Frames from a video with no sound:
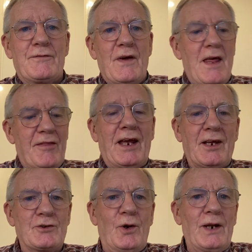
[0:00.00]
of
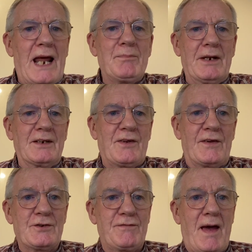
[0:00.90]
things all happening to
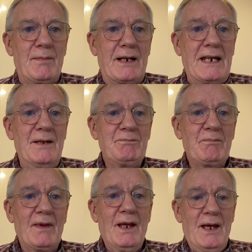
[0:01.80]
this family
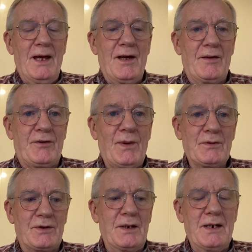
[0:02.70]

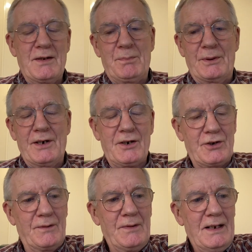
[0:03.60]
throughout the
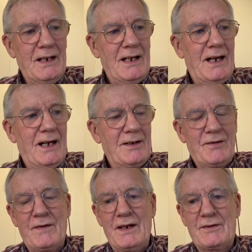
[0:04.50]
production,
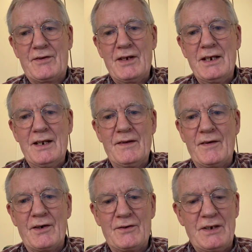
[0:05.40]
and it's
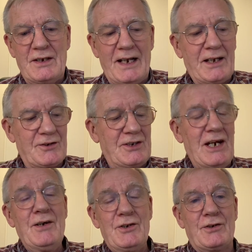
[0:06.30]
like a
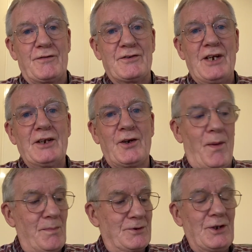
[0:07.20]
series of
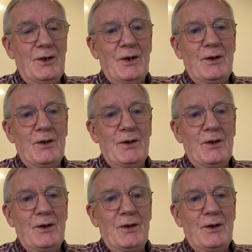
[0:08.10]
sitcoms.